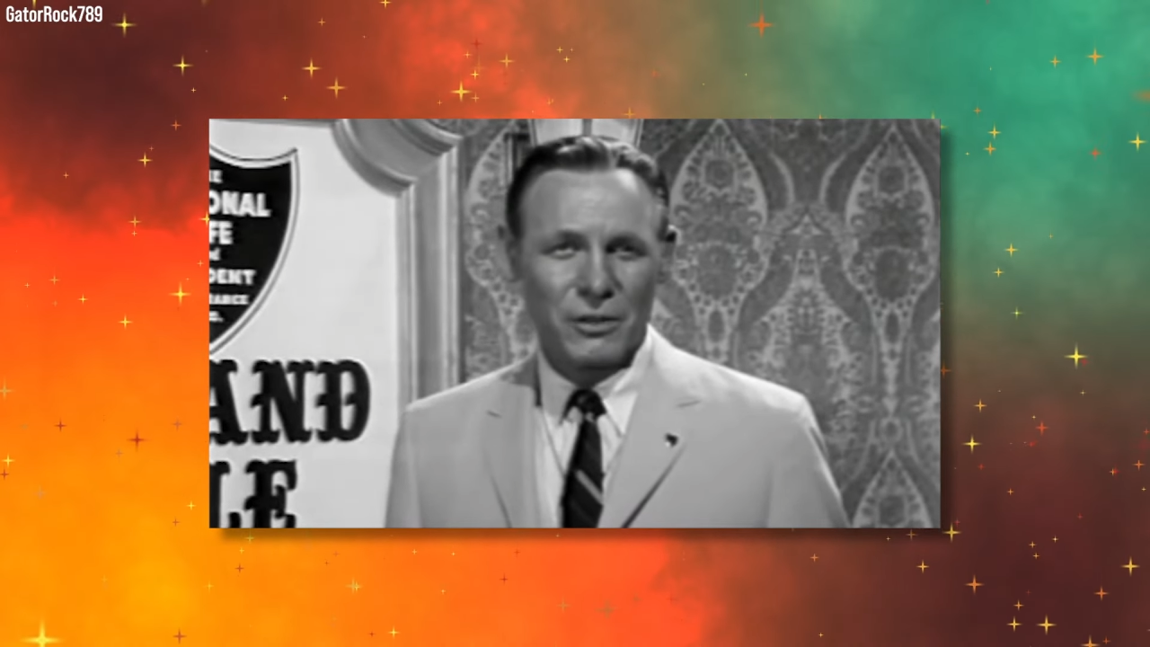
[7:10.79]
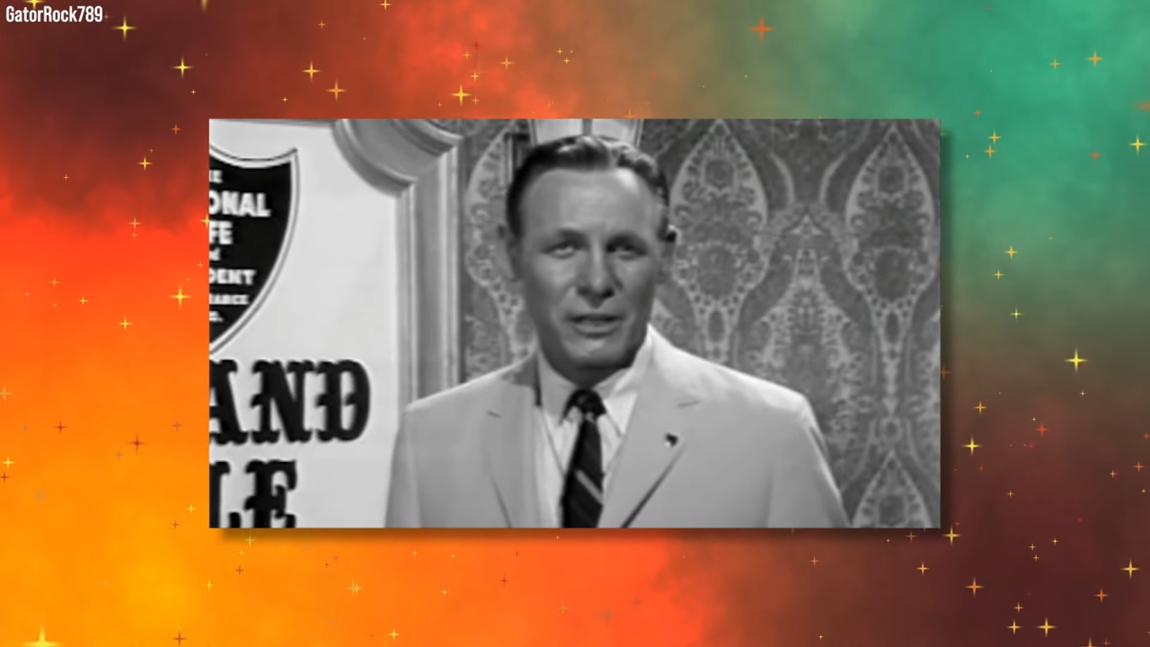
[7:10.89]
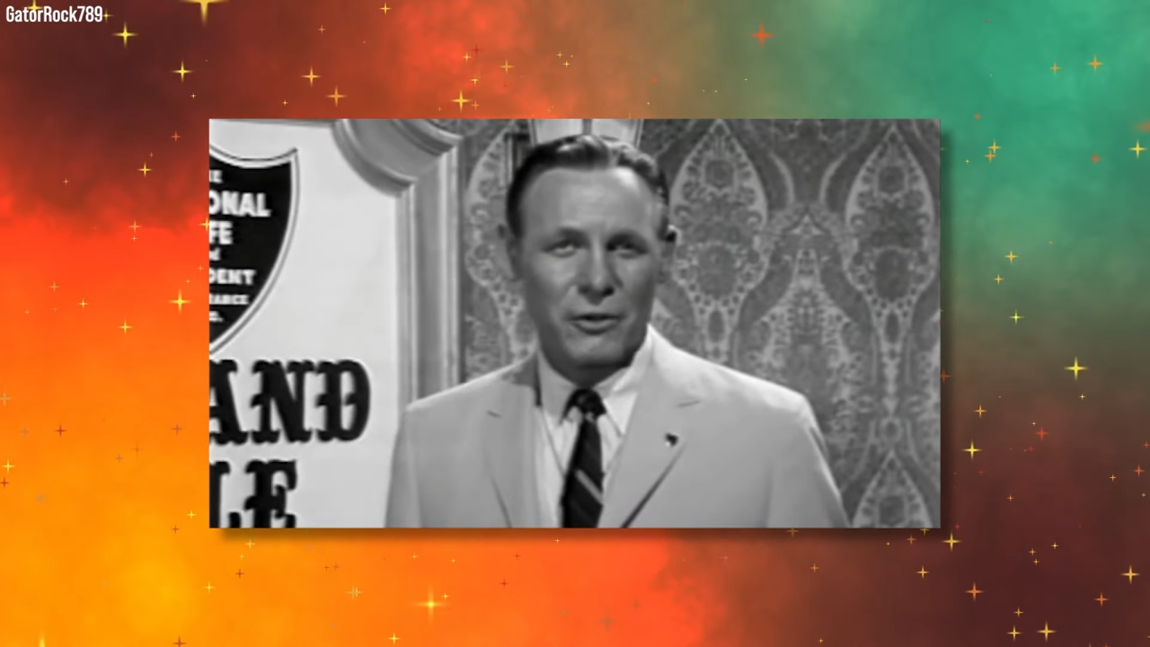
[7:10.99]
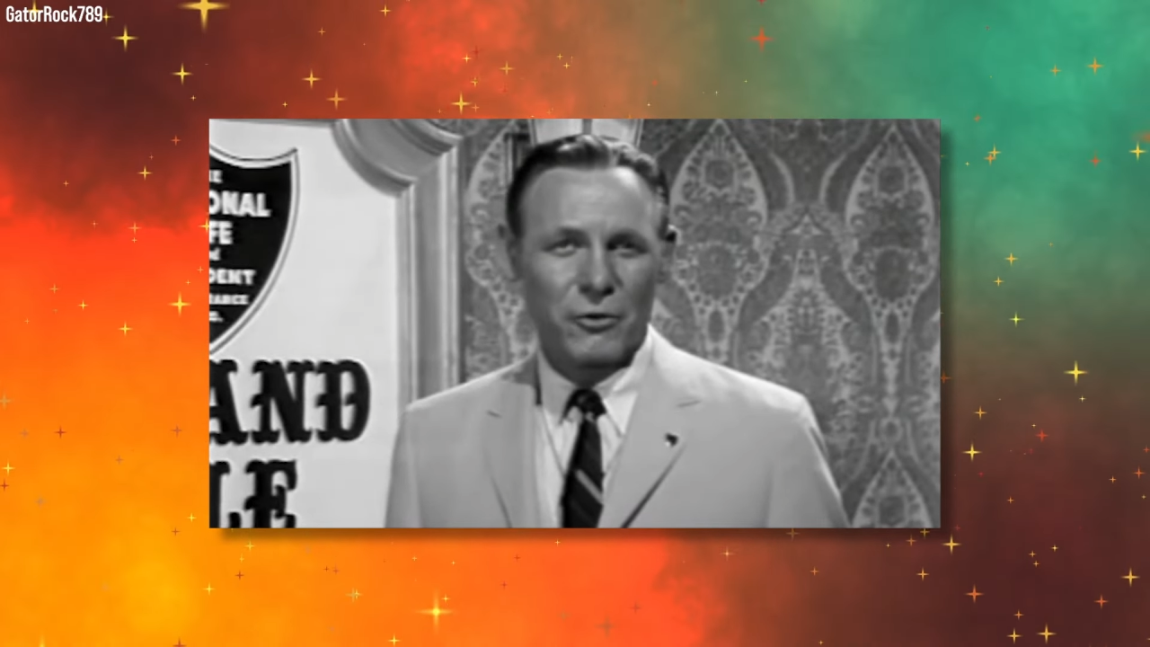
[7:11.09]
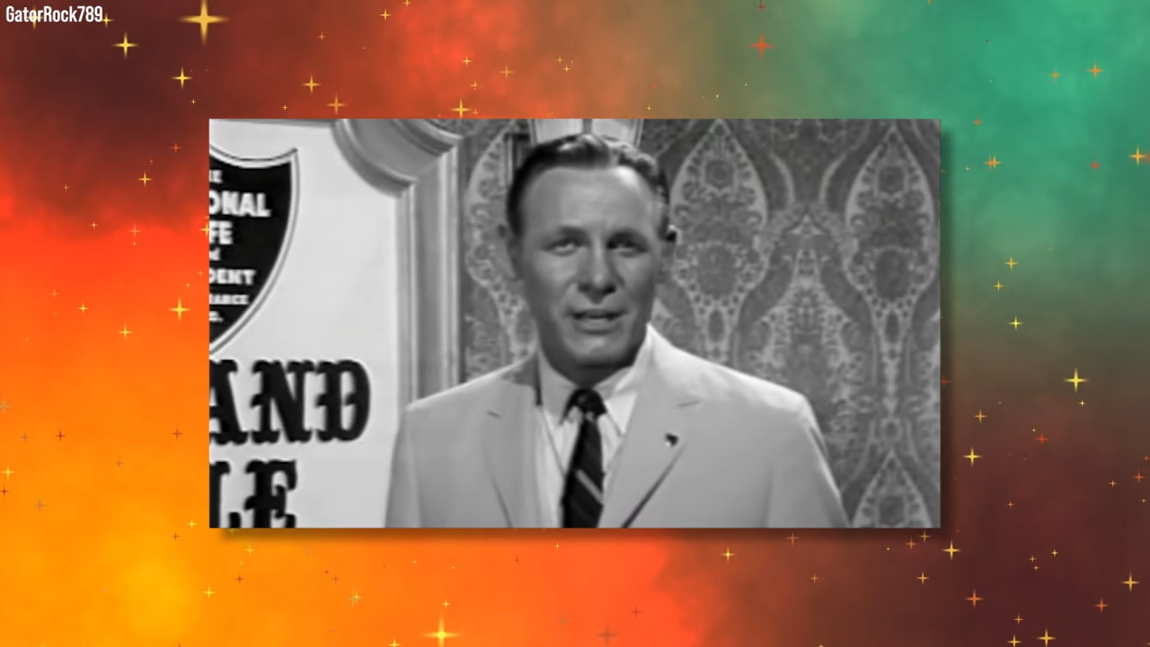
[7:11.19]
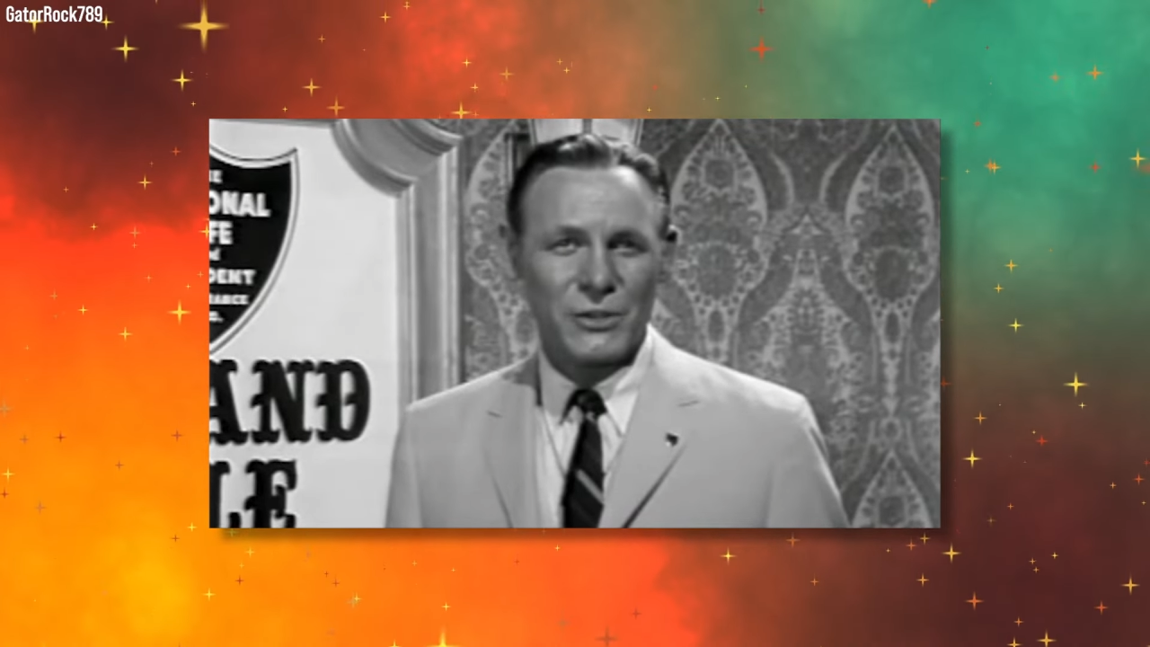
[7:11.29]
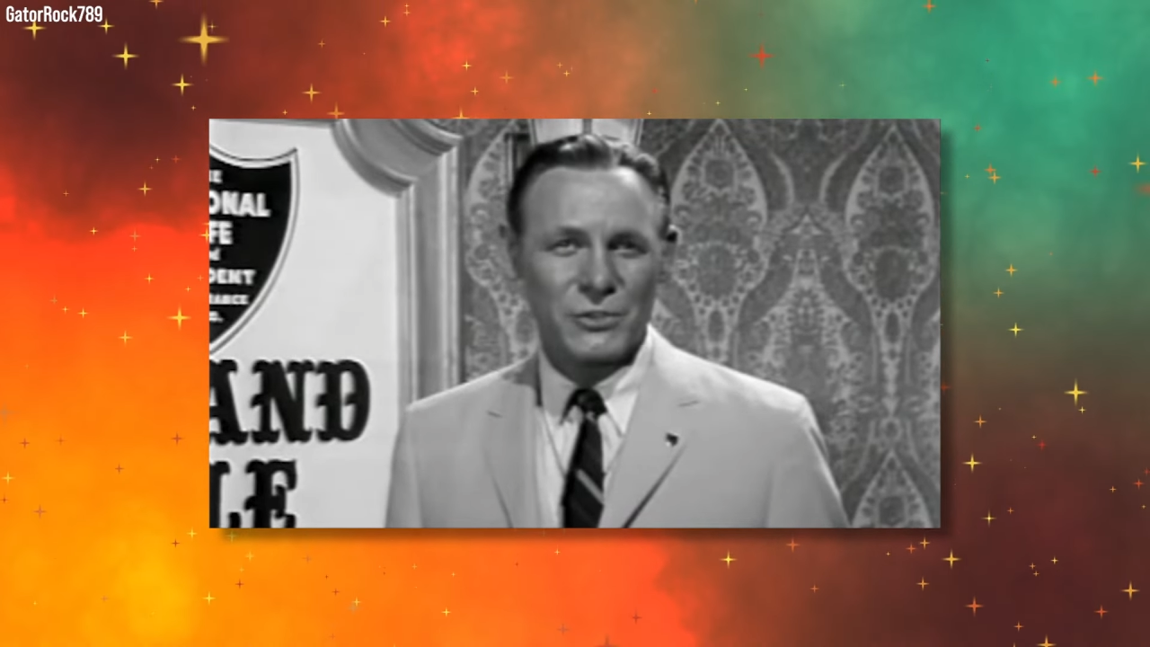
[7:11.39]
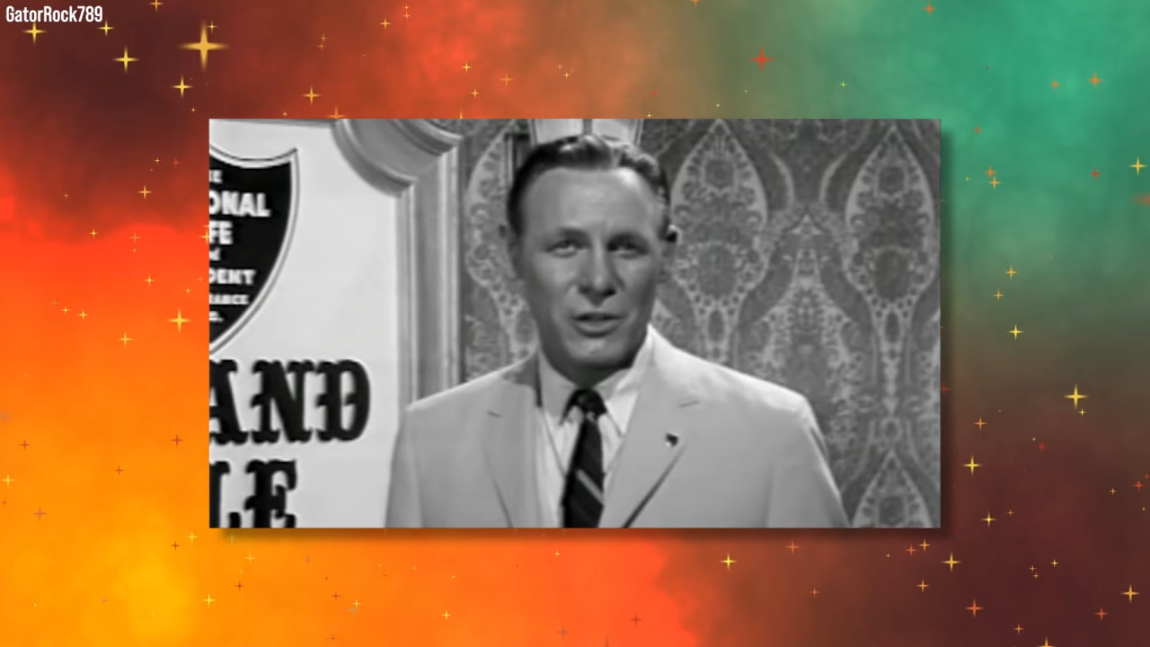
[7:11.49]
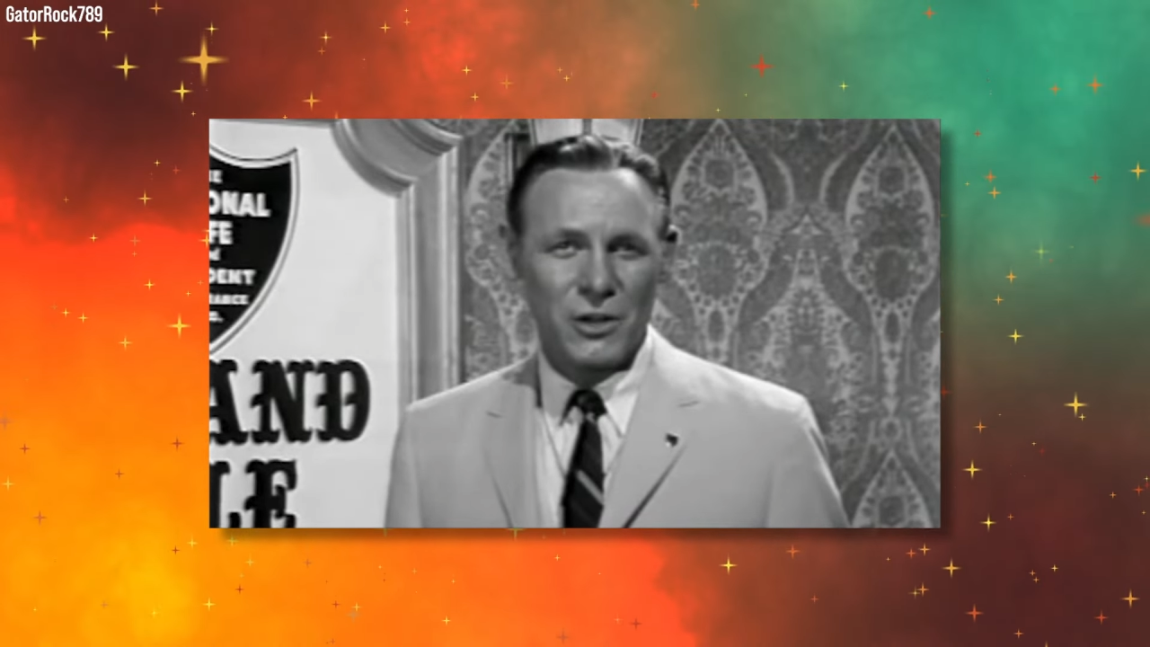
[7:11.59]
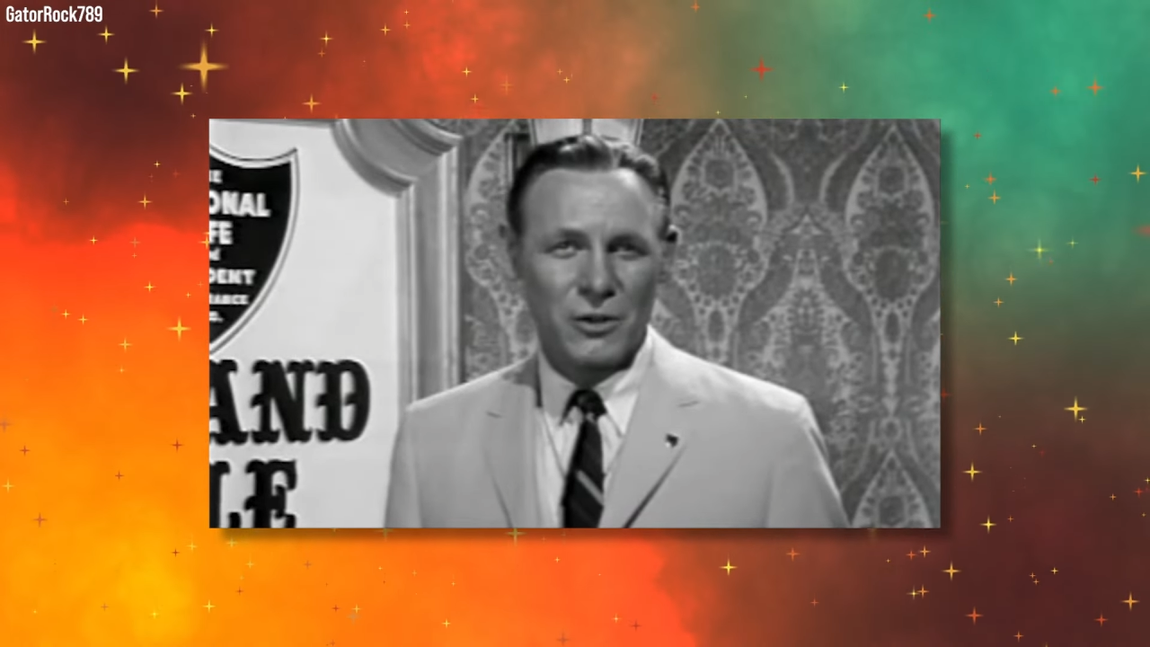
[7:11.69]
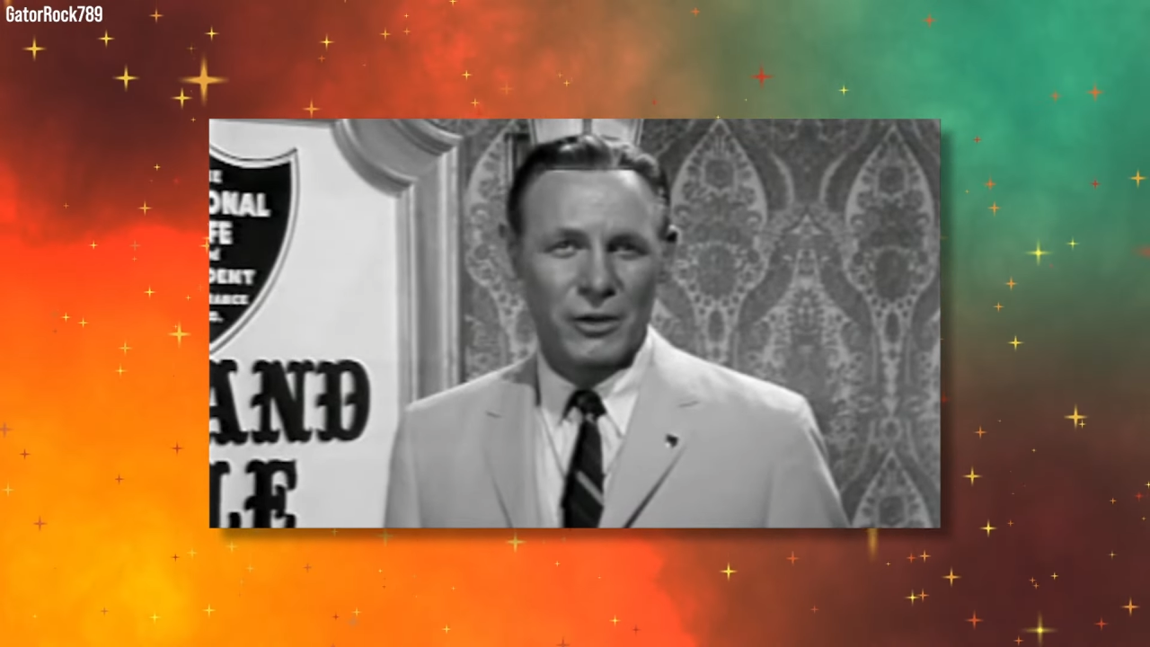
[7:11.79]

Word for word: but instead loaned him